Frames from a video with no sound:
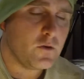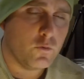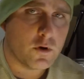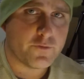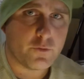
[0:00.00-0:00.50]

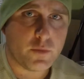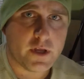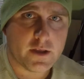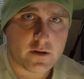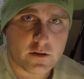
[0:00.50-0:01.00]
Wonderful
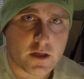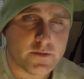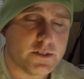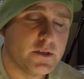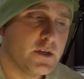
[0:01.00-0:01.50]
blank. I love
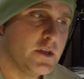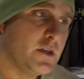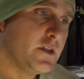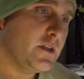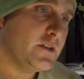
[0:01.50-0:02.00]
it.
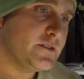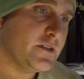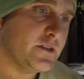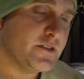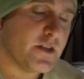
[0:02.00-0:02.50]
It's
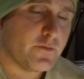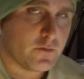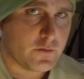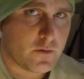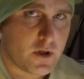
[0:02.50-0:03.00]
in several
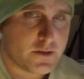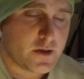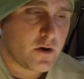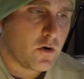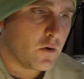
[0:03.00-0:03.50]
of the rods
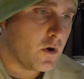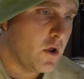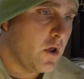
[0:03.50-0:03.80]
I own.